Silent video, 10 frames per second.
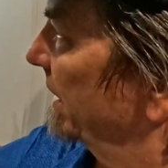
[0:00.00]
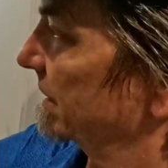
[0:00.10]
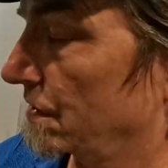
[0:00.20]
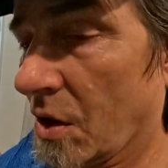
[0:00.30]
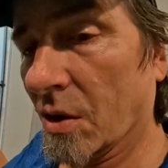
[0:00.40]

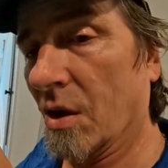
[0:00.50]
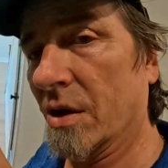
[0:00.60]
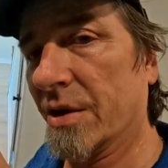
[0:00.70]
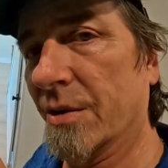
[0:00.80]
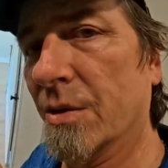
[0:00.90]
And our
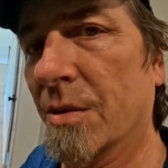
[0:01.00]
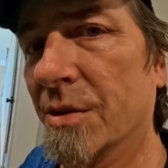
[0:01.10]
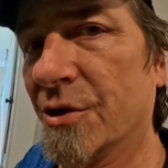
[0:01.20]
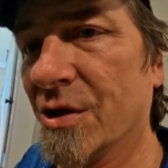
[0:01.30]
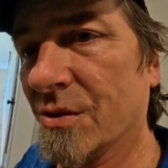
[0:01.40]
laundry room
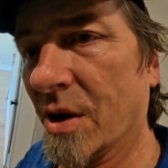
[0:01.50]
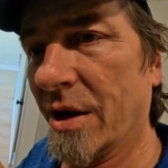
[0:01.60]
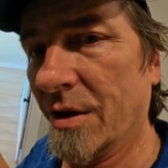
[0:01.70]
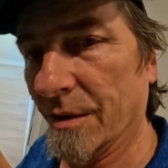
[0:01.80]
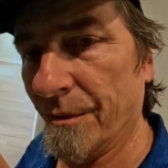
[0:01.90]
is just
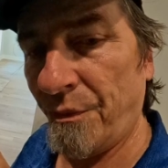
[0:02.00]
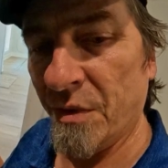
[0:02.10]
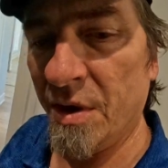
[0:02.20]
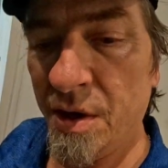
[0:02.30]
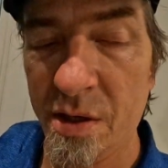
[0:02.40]
right here.
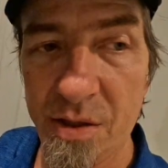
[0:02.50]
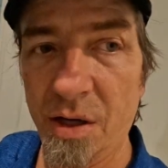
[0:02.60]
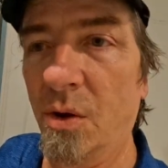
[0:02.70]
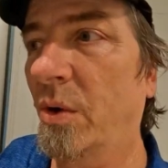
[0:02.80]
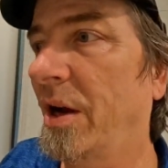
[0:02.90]

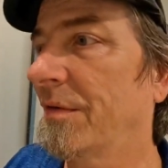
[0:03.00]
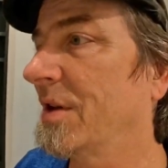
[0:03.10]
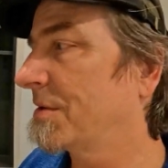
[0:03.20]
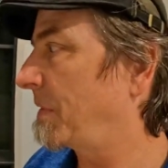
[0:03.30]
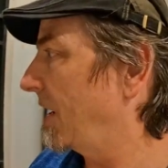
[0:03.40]
So we have
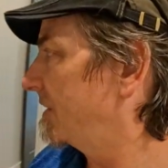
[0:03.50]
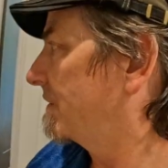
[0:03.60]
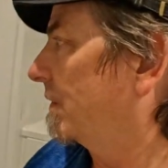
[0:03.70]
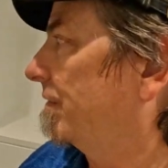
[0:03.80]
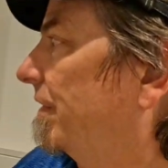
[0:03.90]
this
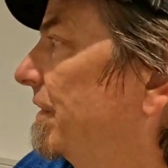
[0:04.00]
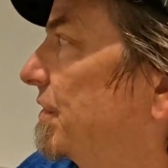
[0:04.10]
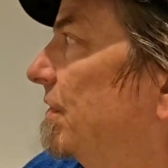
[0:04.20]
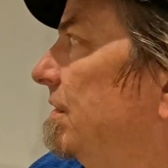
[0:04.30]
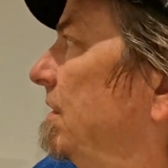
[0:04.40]
pass-through
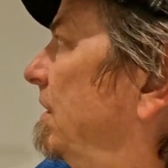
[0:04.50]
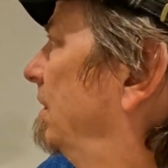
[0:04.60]
feature